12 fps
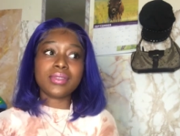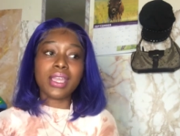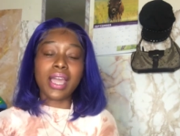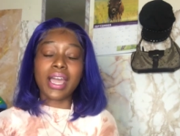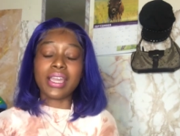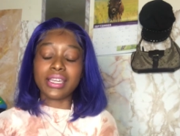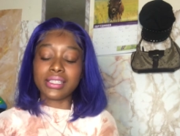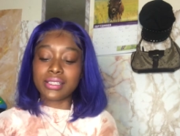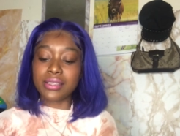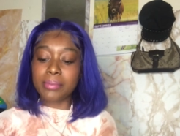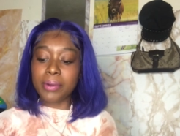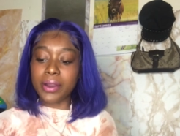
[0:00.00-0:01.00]
i get to
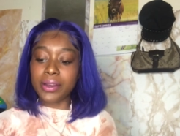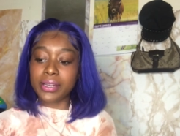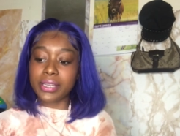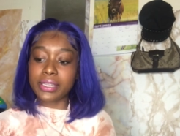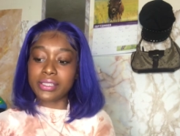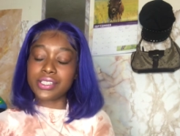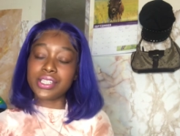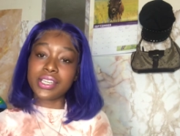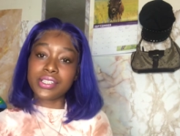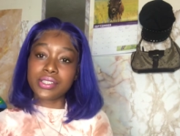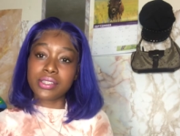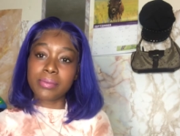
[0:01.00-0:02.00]
the party she
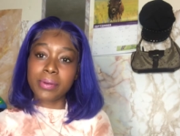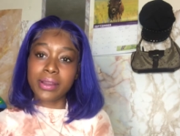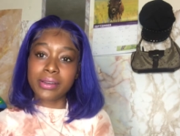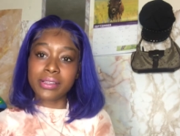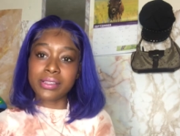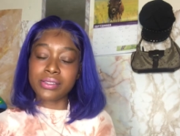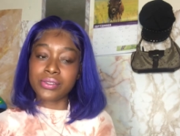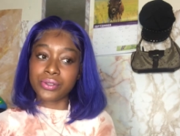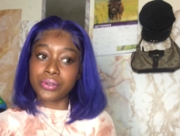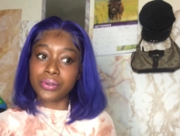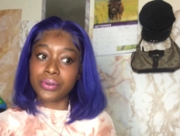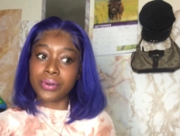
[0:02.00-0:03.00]
gets to the party
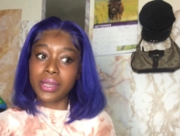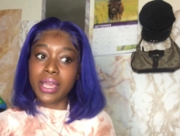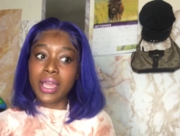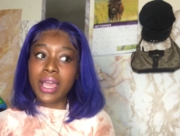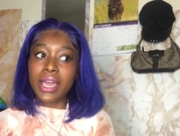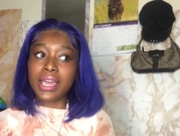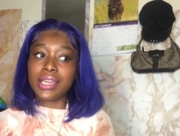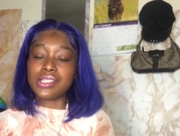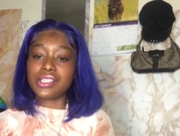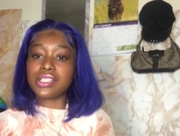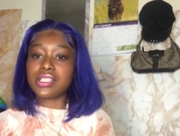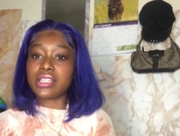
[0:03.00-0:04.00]
too and
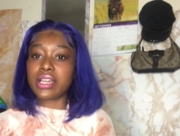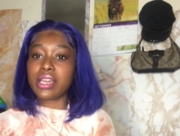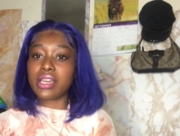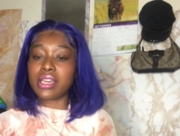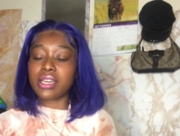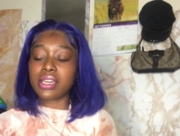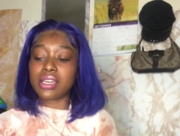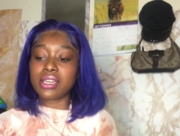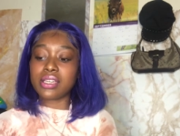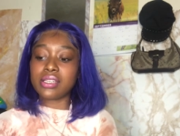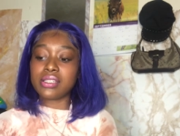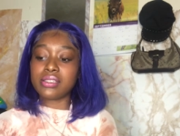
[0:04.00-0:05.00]
she's like
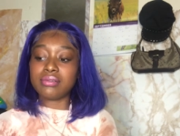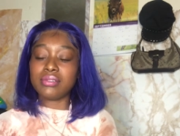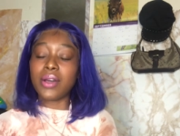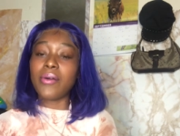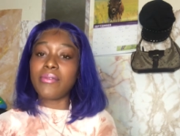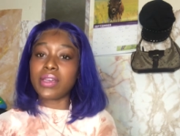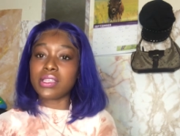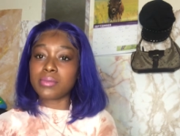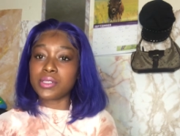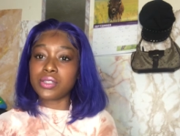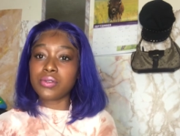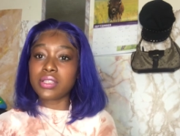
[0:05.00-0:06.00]
no offense
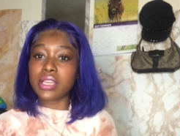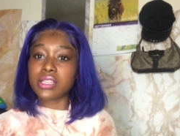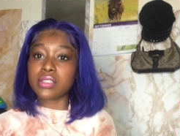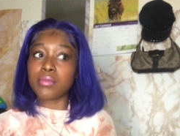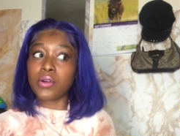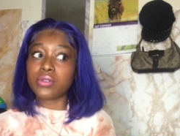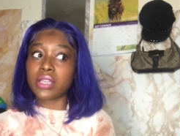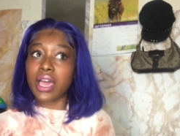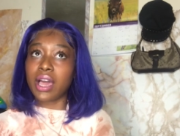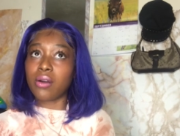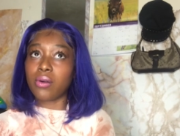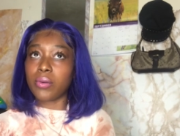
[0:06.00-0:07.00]
but she was like smoked
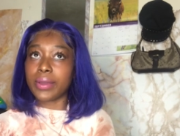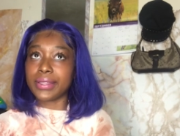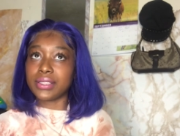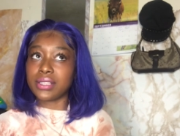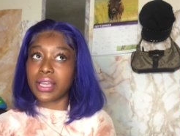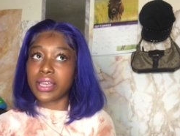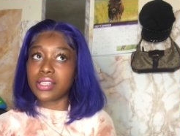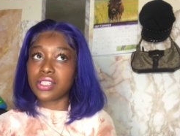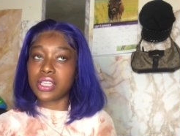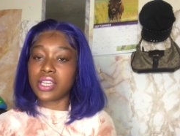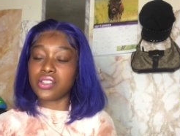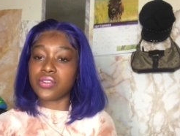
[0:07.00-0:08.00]
out and i guess she
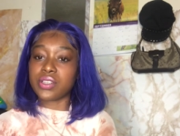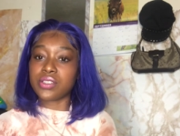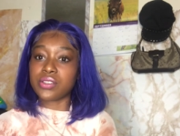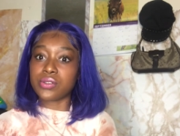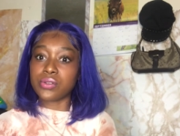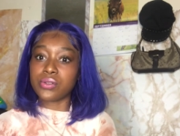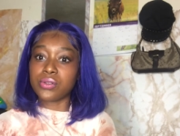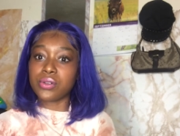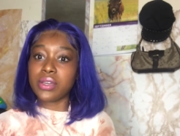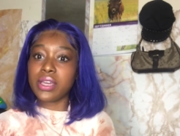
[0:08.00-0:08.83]
had drinks too